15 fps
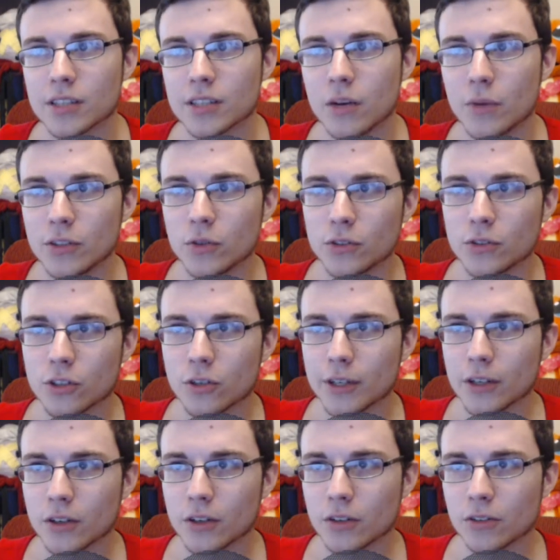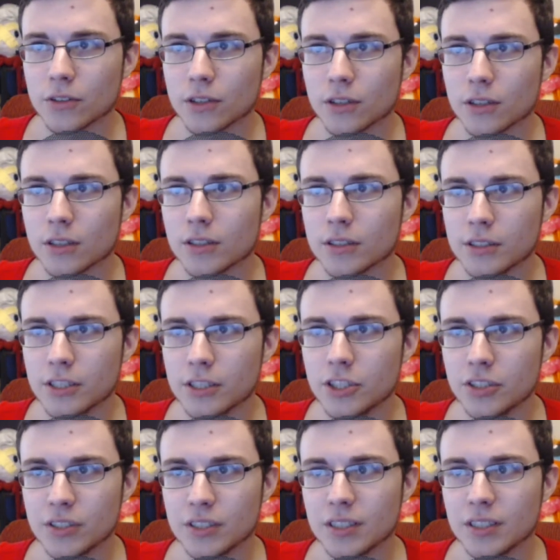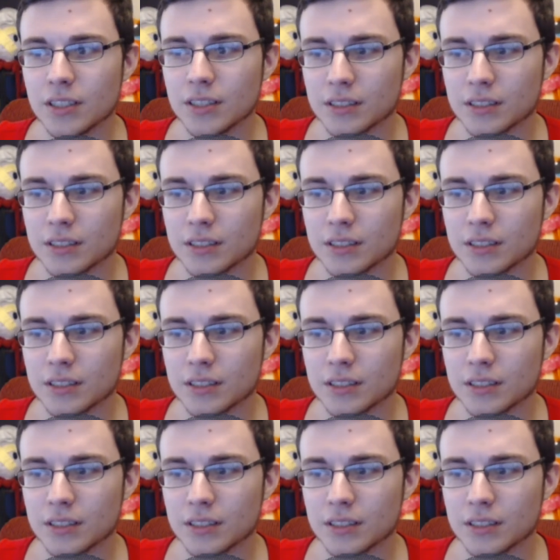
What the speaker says: I went to a tournament called TGC